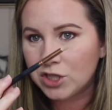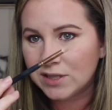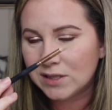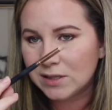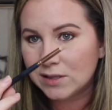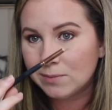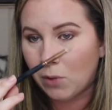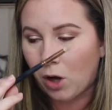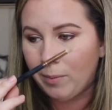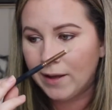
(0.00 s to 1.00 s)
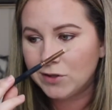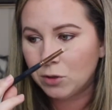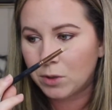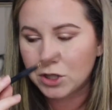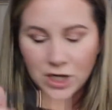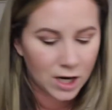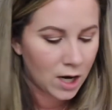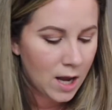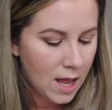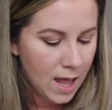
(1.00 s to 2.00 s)
This is a small pencil brush
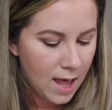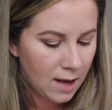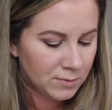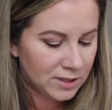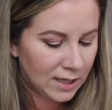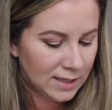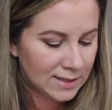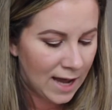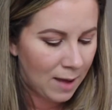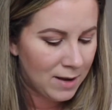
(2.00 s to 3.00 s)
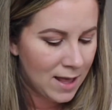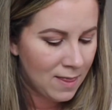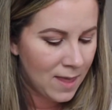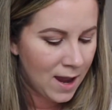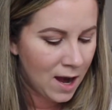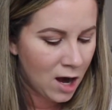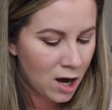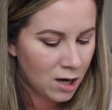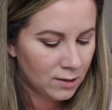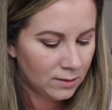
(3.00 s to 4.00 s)
here, and I'm just going to dab it in
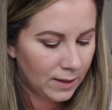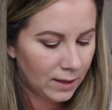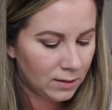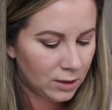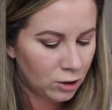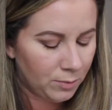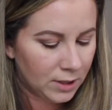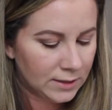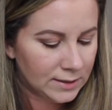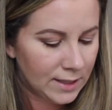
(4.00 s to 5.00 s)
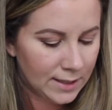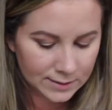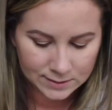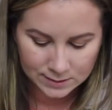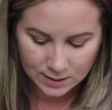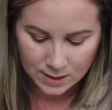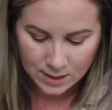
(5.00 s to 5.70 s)
there like a little princess.